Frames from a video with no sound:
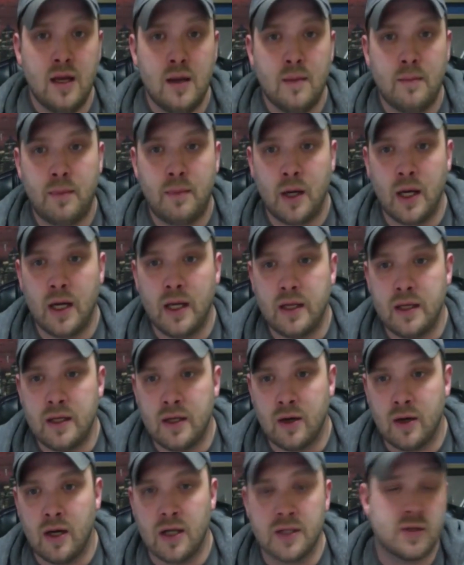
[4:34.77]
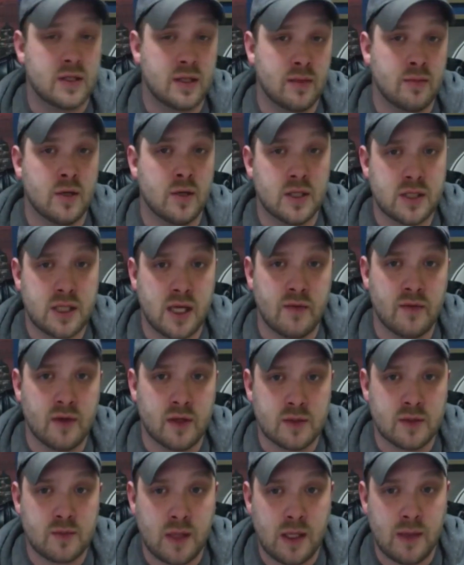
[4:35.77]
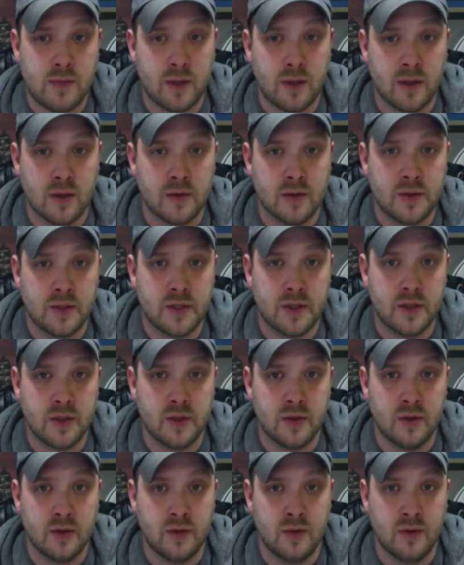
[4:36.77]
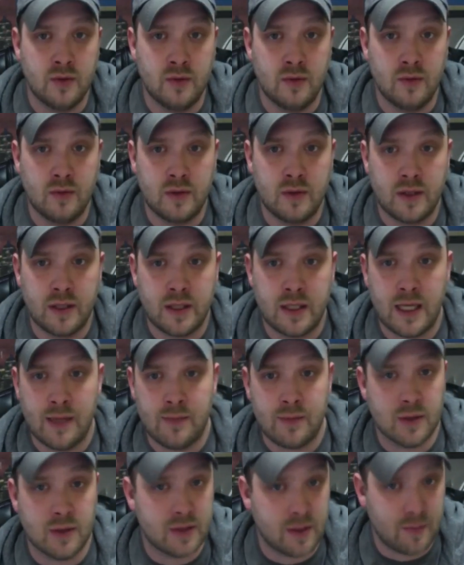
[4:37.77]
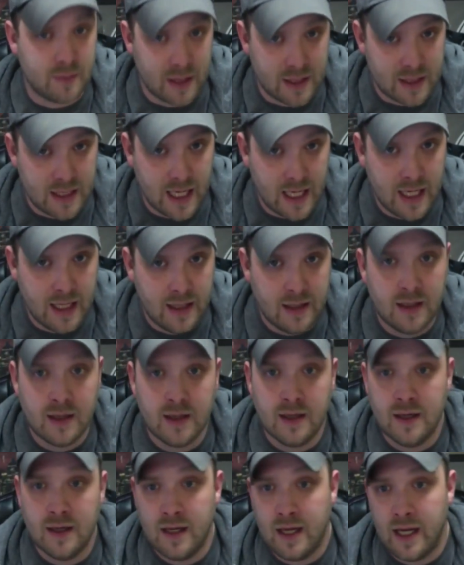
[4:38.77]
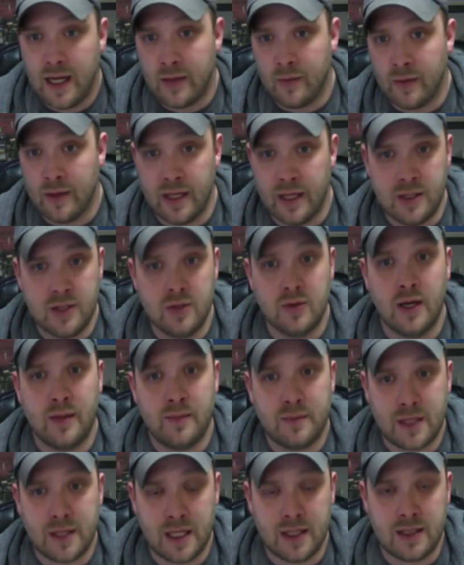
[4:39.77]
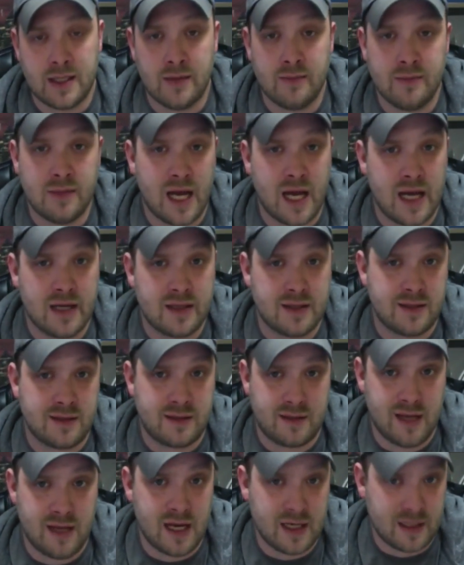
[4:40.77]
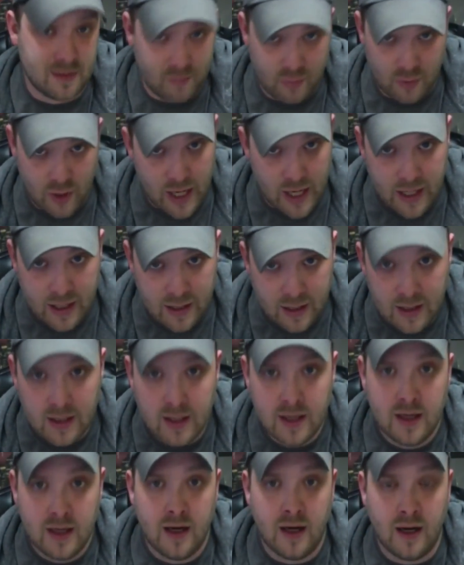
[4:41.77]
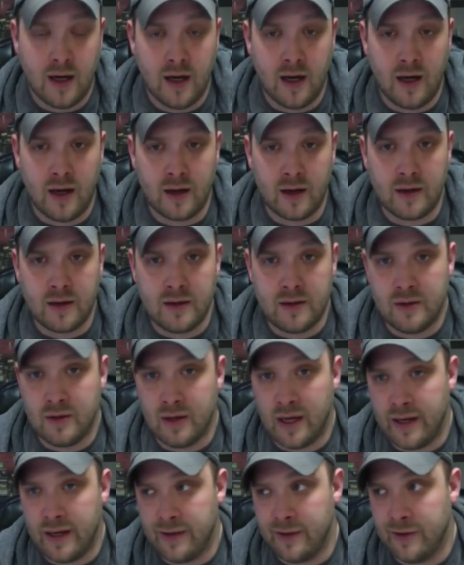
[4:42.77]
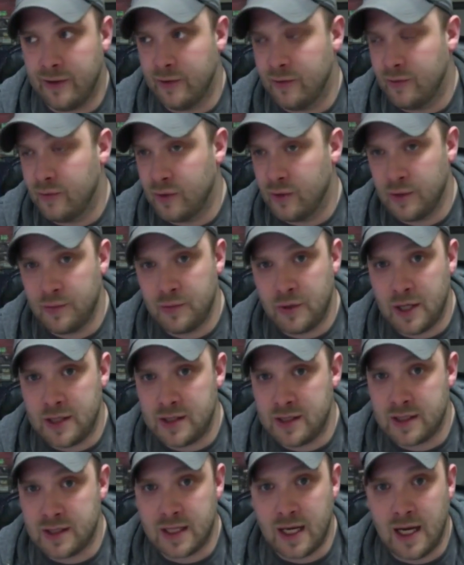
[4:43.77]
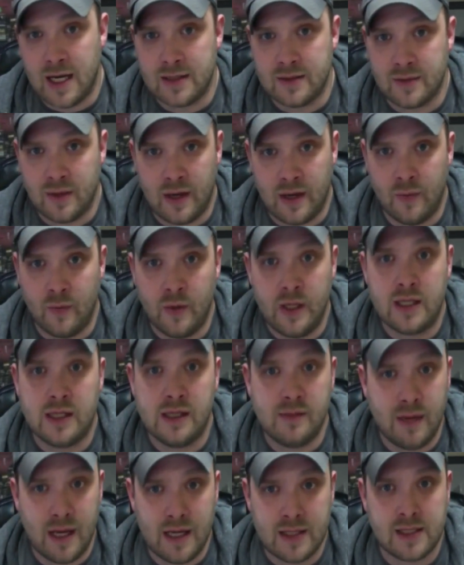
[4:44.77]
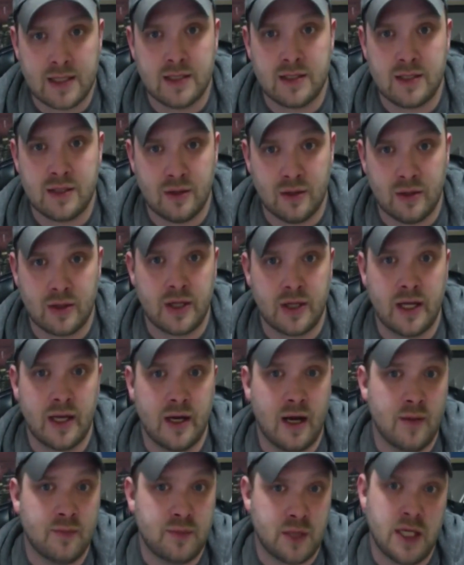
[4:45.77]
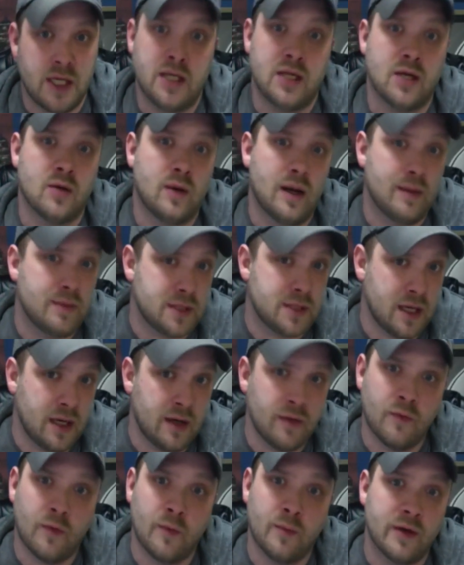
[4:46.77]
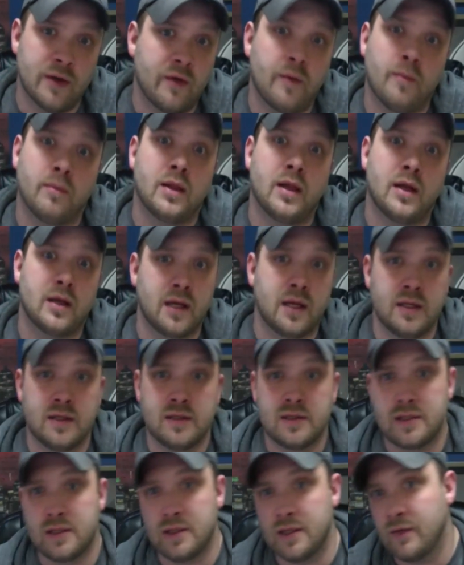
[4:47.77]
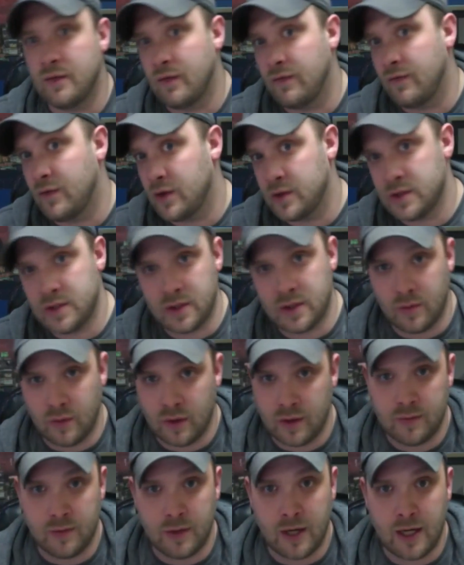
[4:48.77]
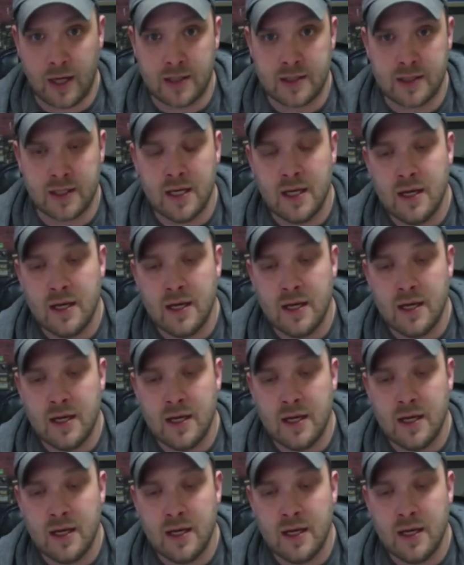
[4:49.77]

But you're also at the mercy of those people to keep those up to date, and when they do update them, not to break. I know WordPress is constantly on a weekly basis. You're looking at updating your website from different plugins to different versions of WordPress.